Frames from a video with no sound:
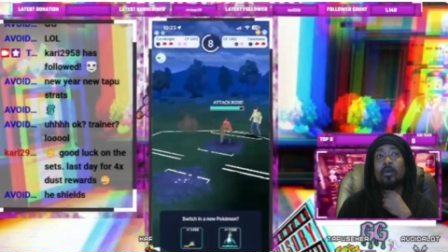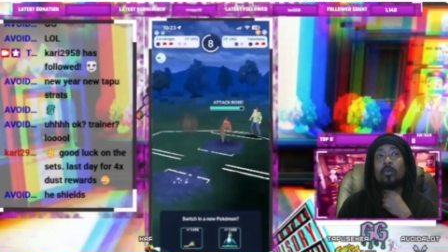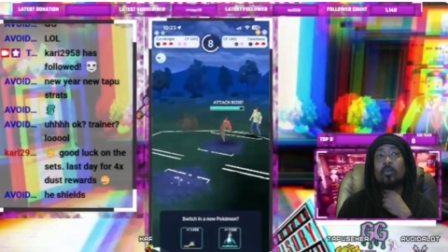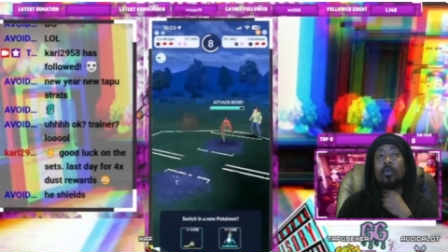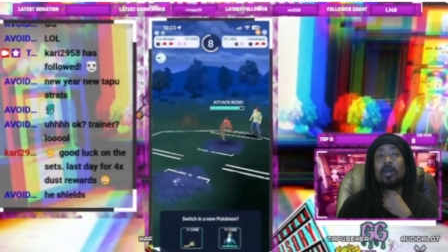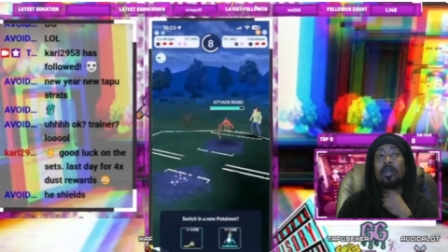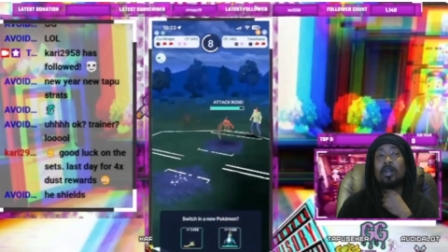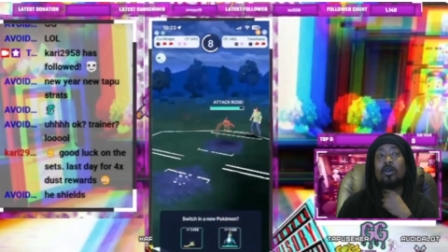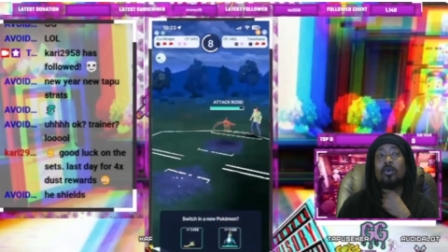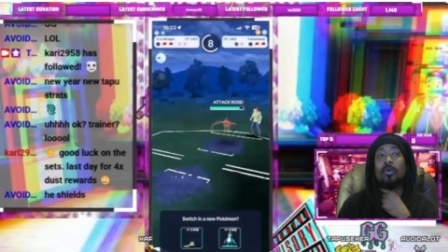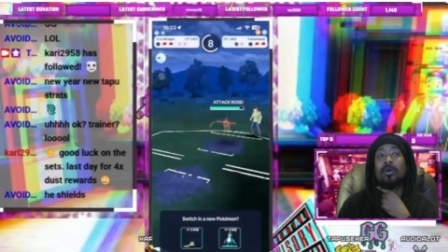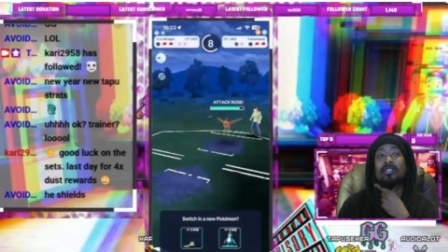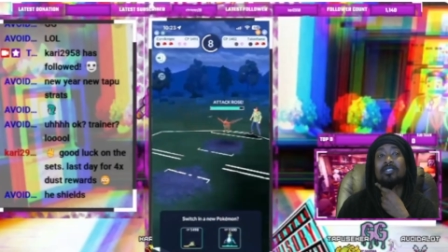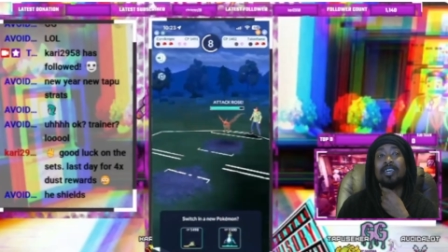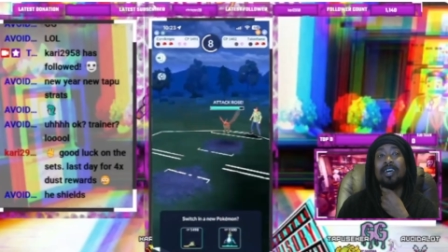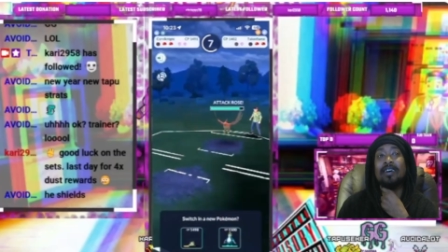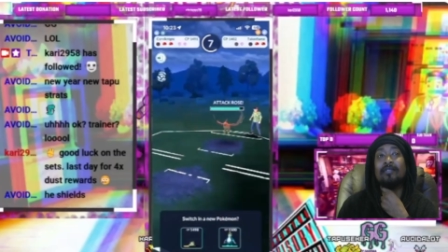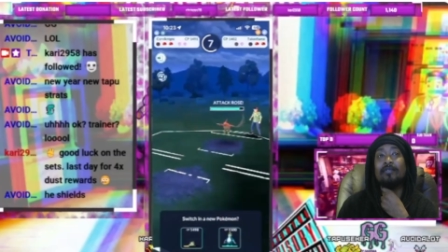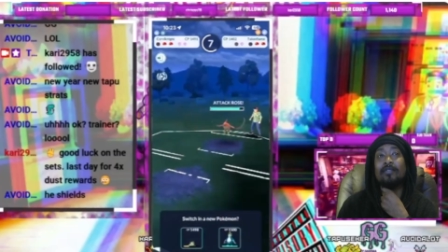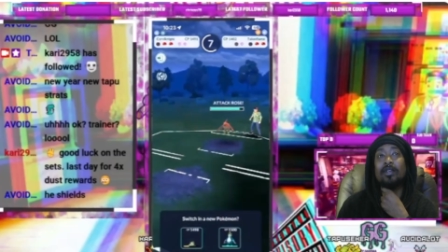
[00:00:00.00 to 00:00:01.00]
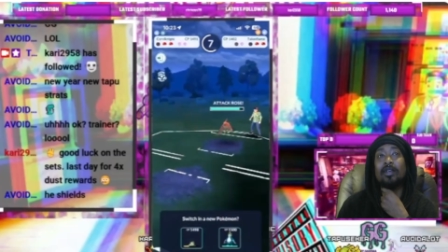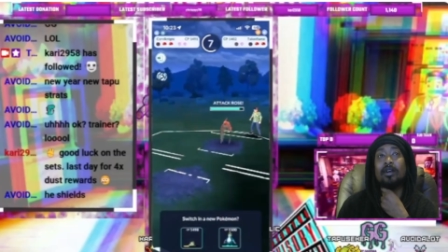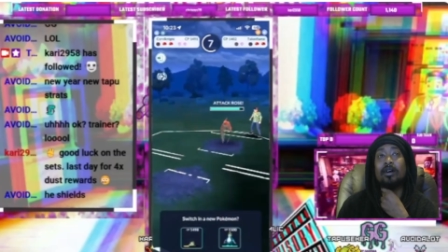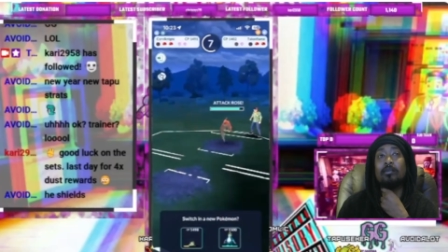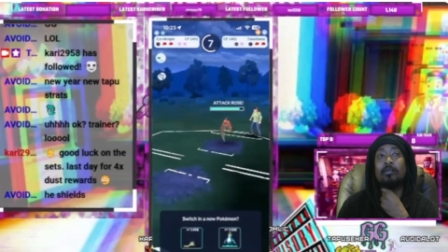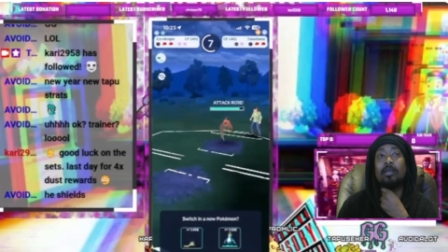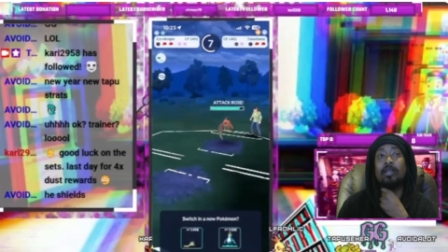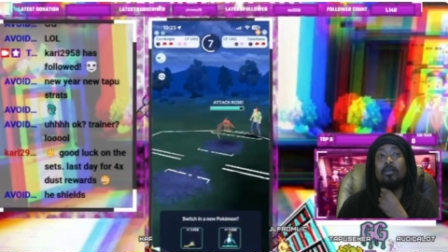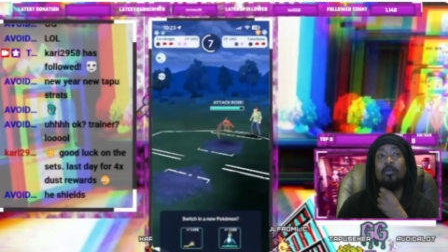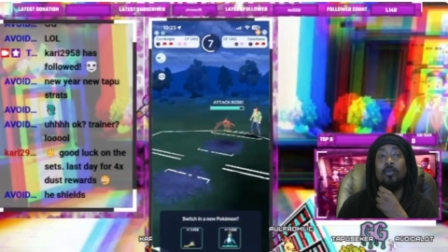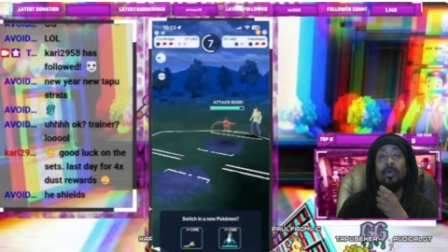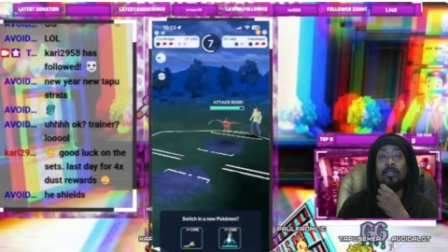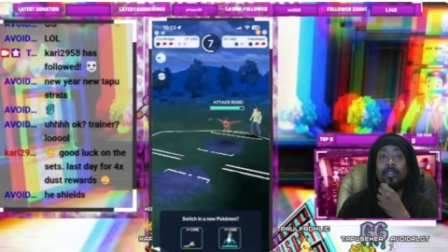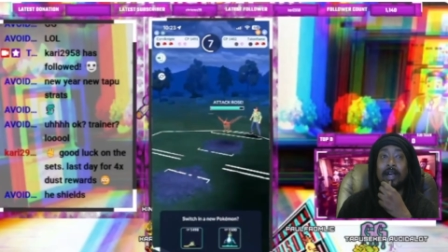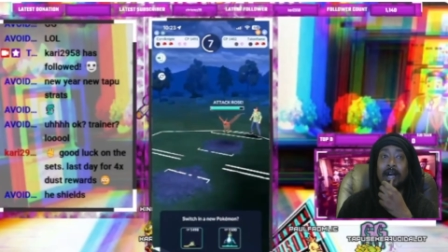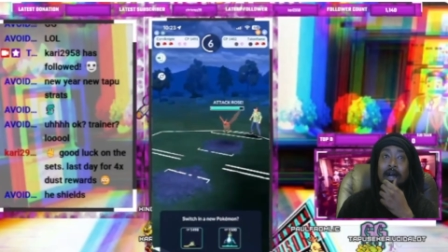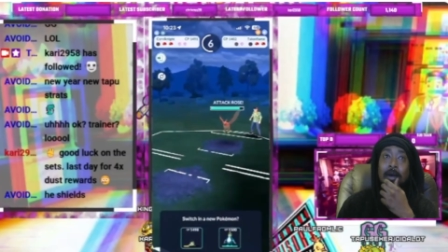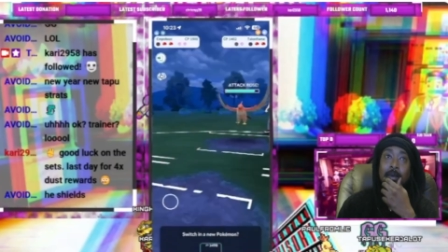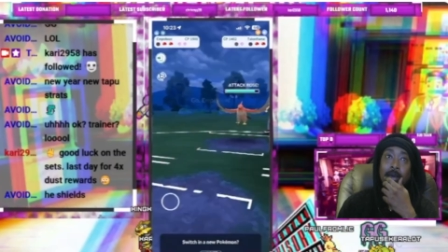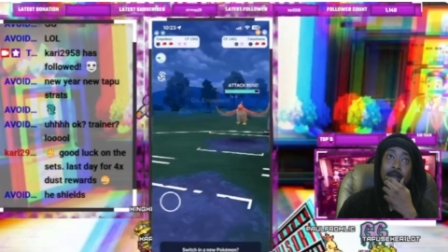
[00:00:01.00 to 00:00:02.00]
We're going to have to come in with
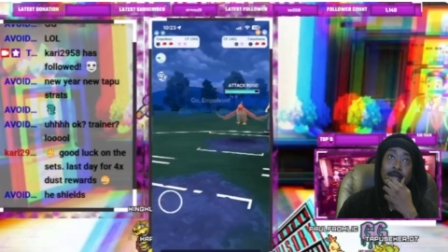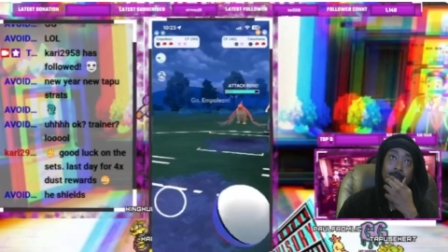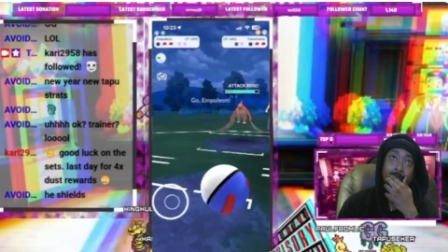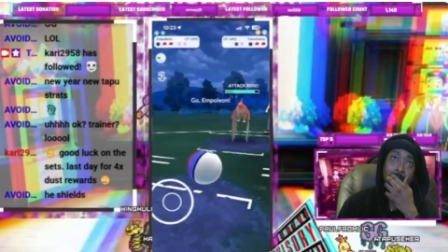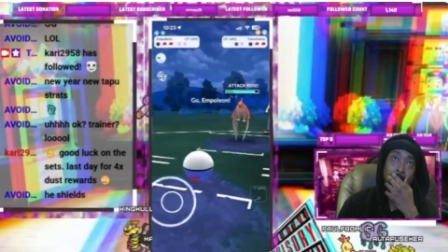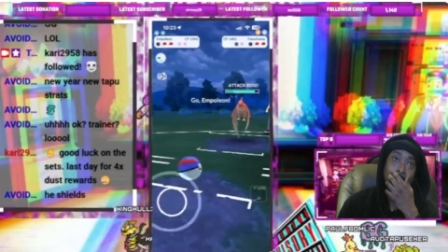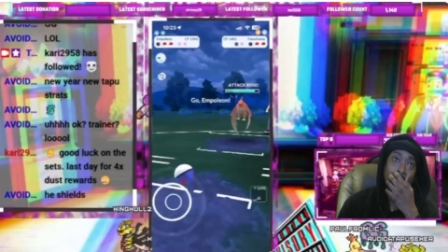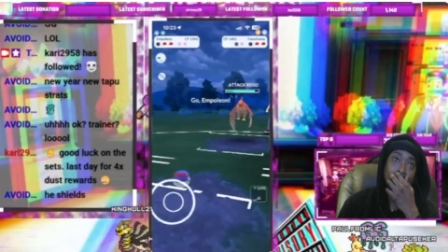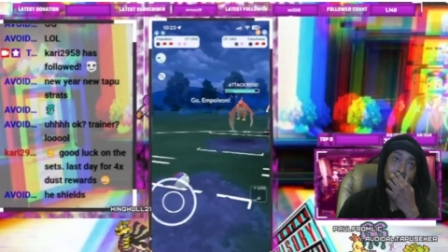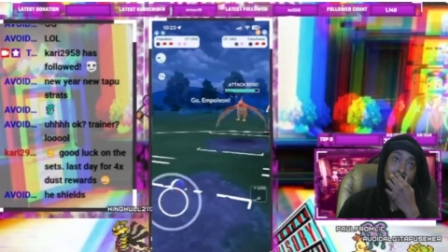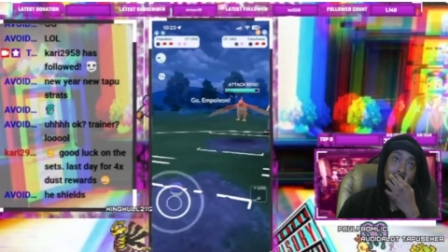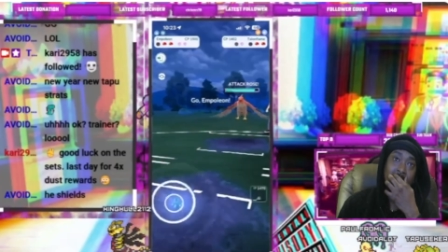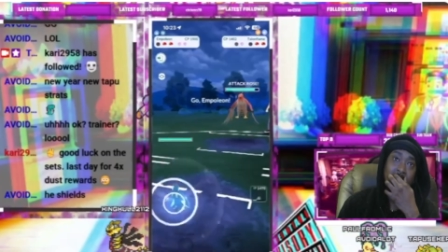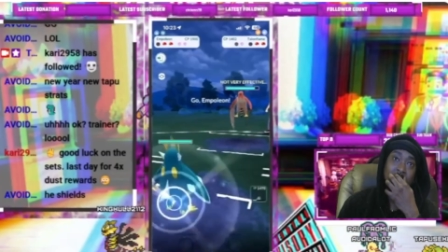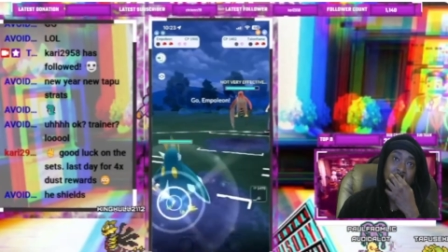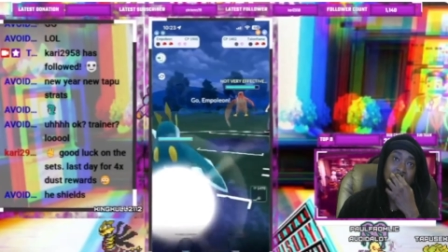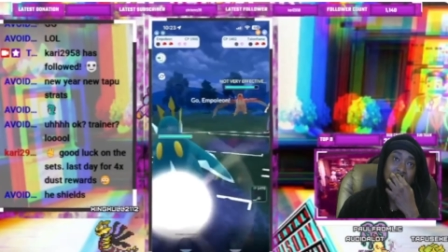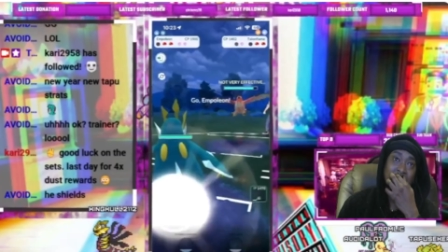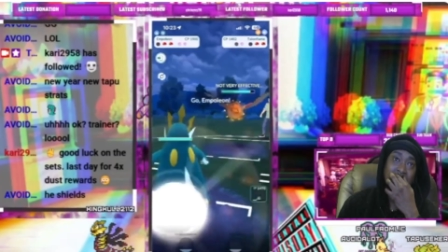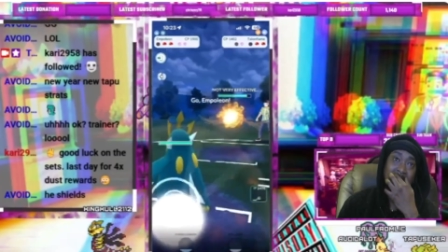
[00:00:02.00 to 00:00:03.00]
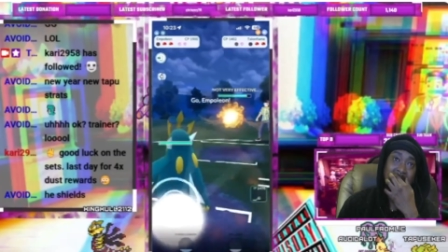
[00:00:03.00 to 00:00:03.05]
our Empoleon